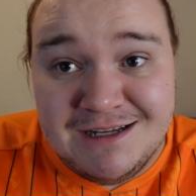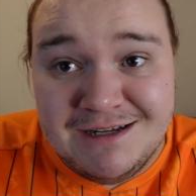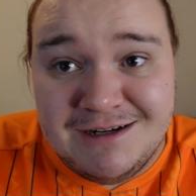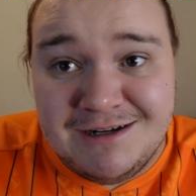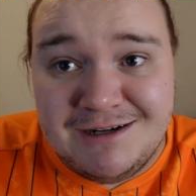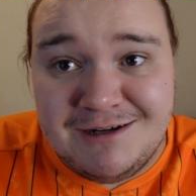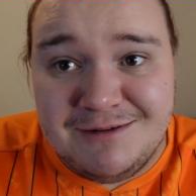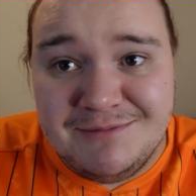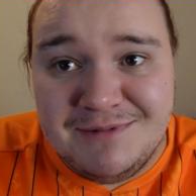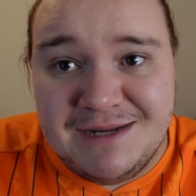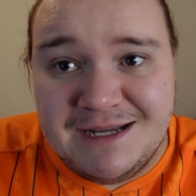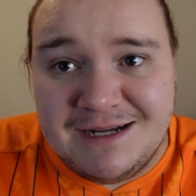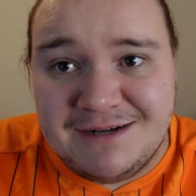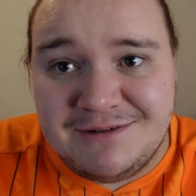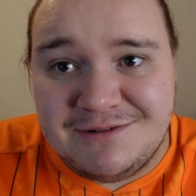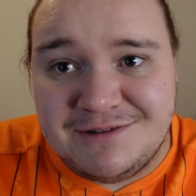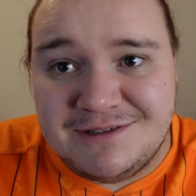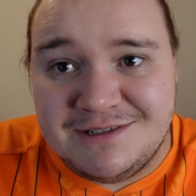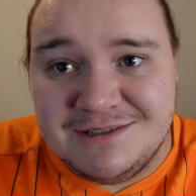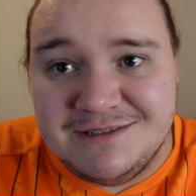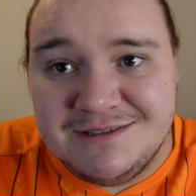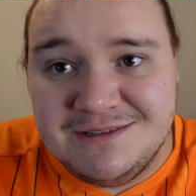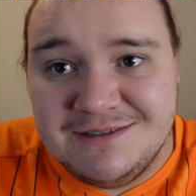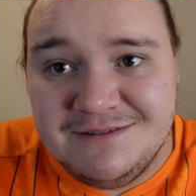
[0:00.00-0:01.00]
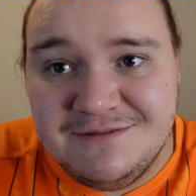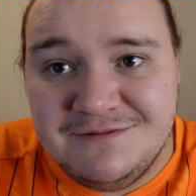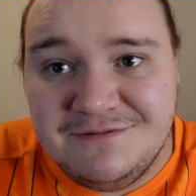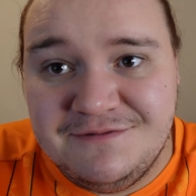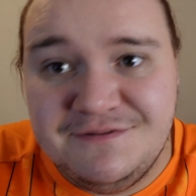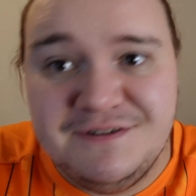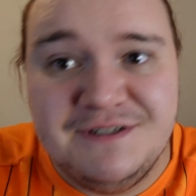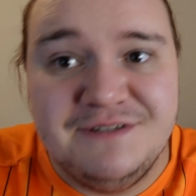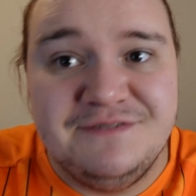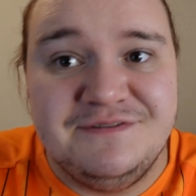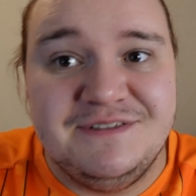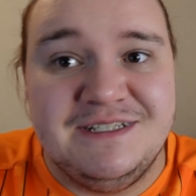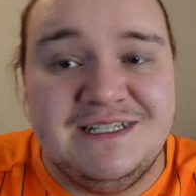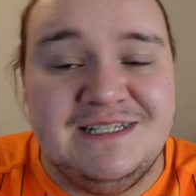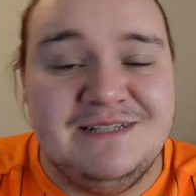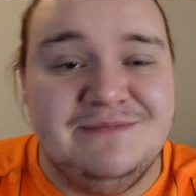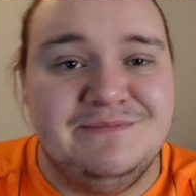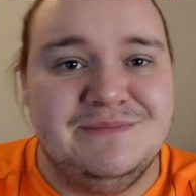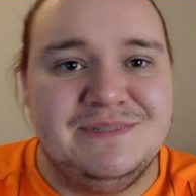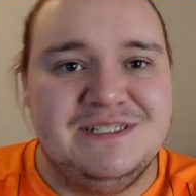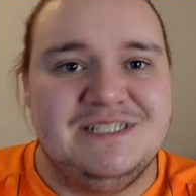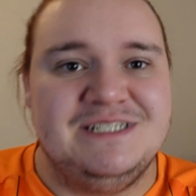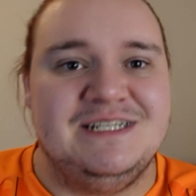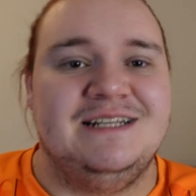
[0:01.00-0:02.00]
I'm now on
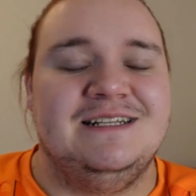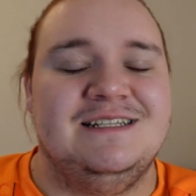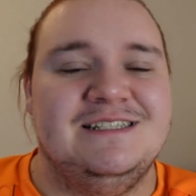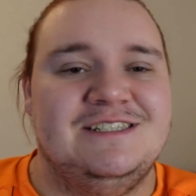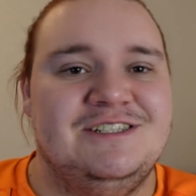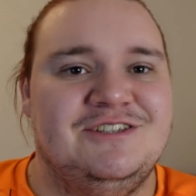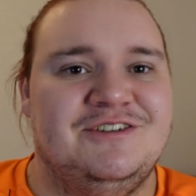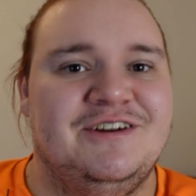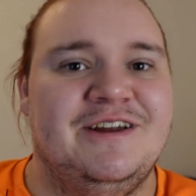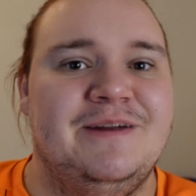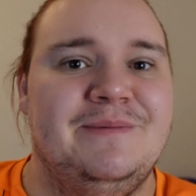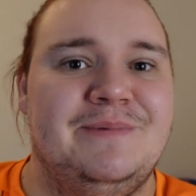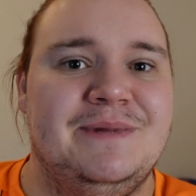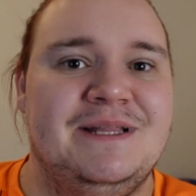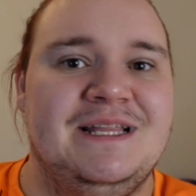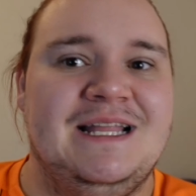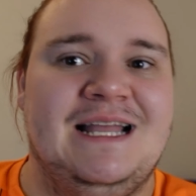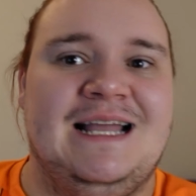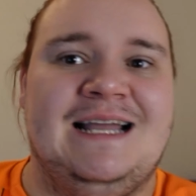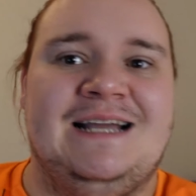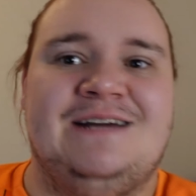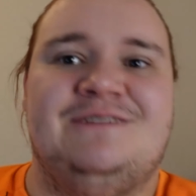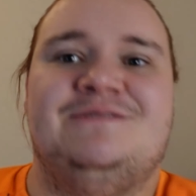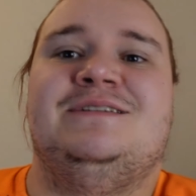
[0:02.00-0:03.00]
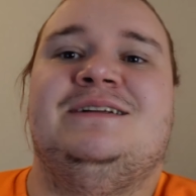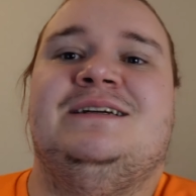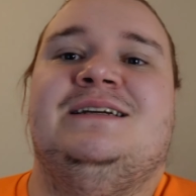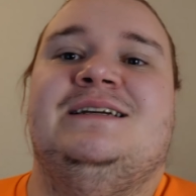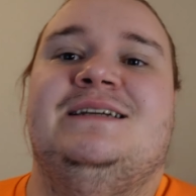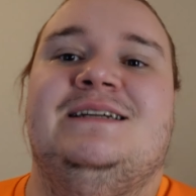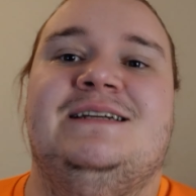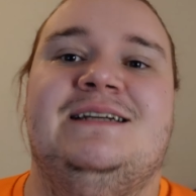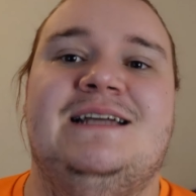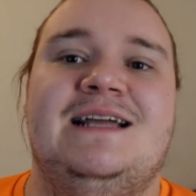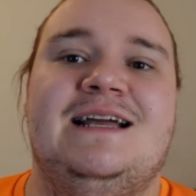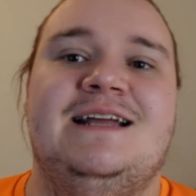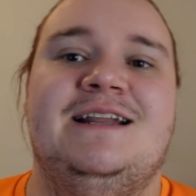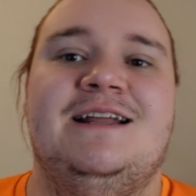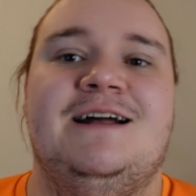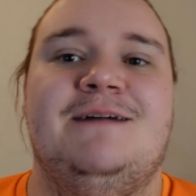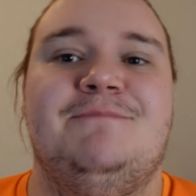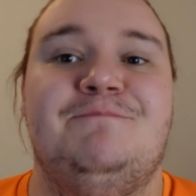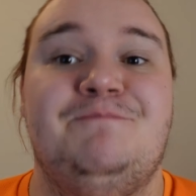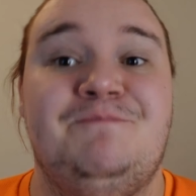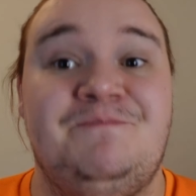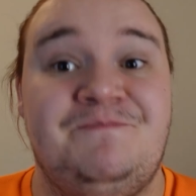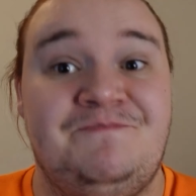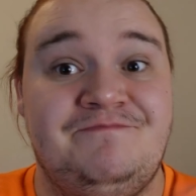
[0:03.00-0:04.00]
15%. It's creeping down, and
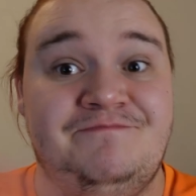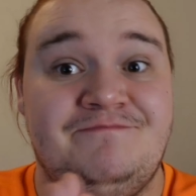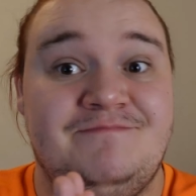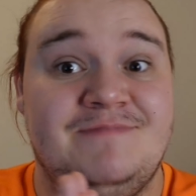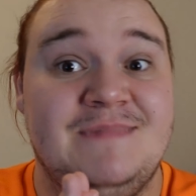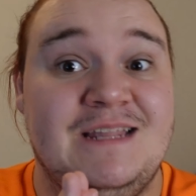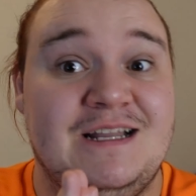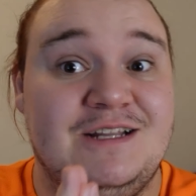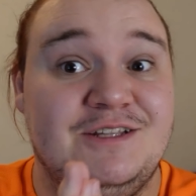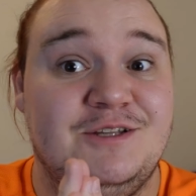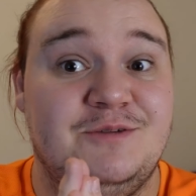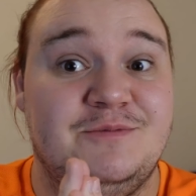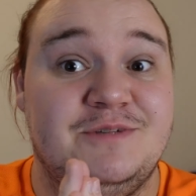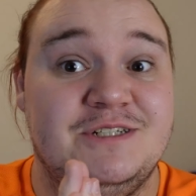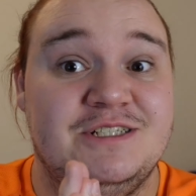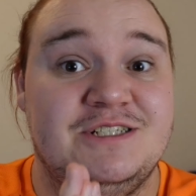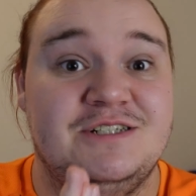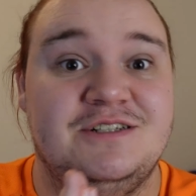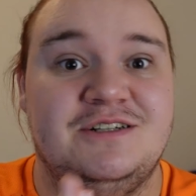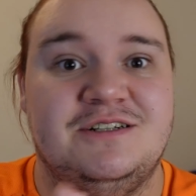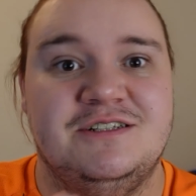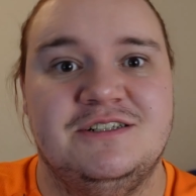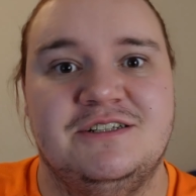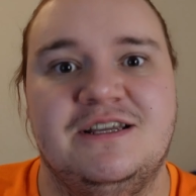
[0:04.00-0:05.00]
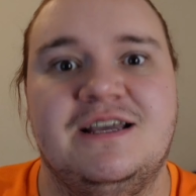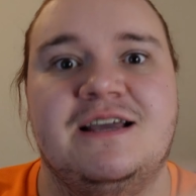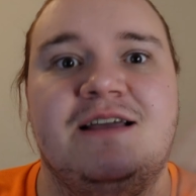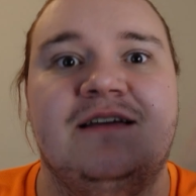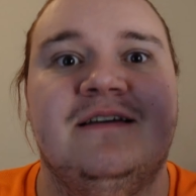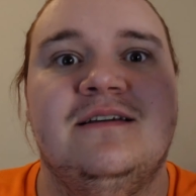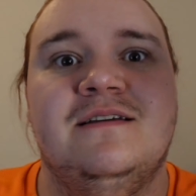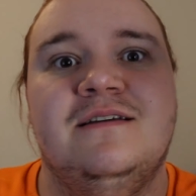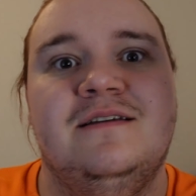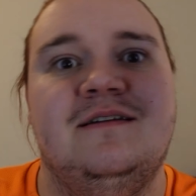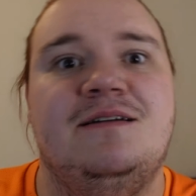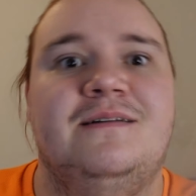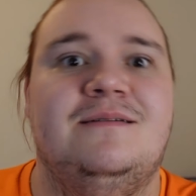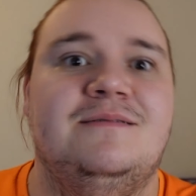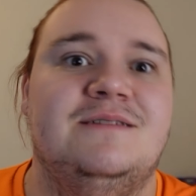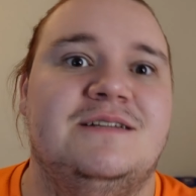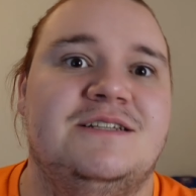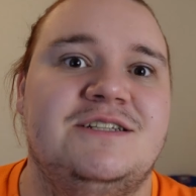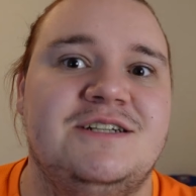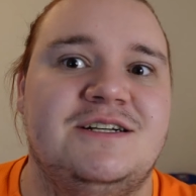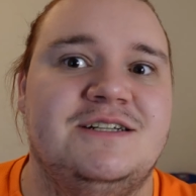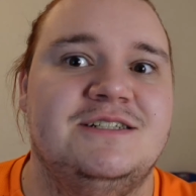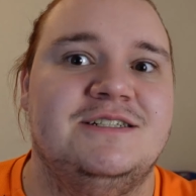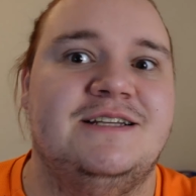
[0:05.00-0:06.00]
I don't want it to die. So yeah, I'm going
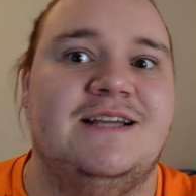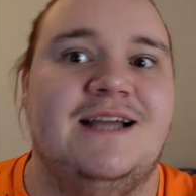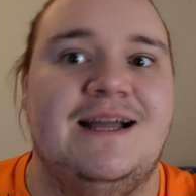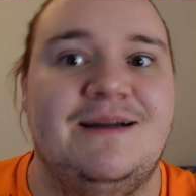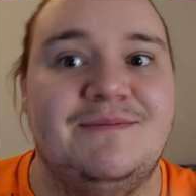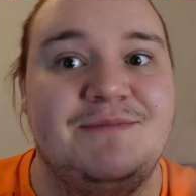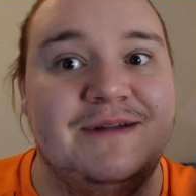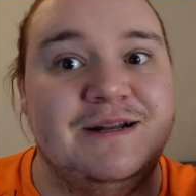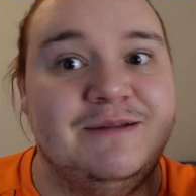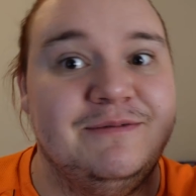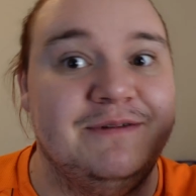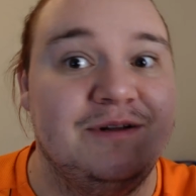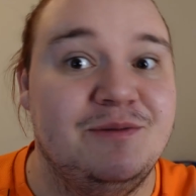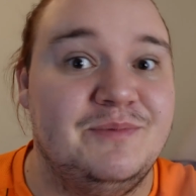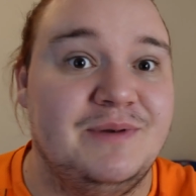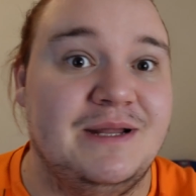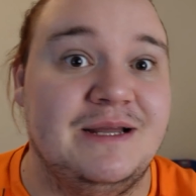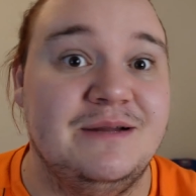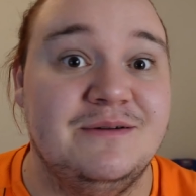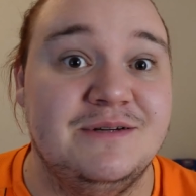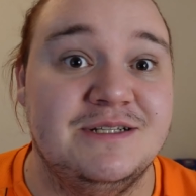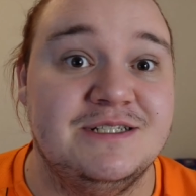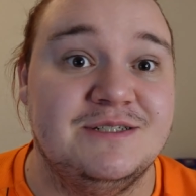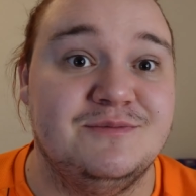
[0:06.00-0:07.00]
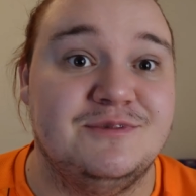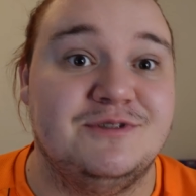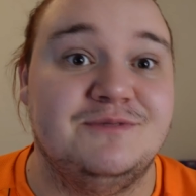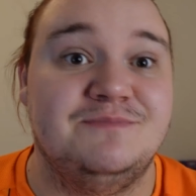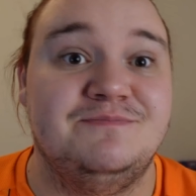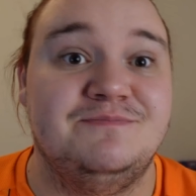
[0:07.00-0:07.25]
to charge the camera and I'm going to play with it some more.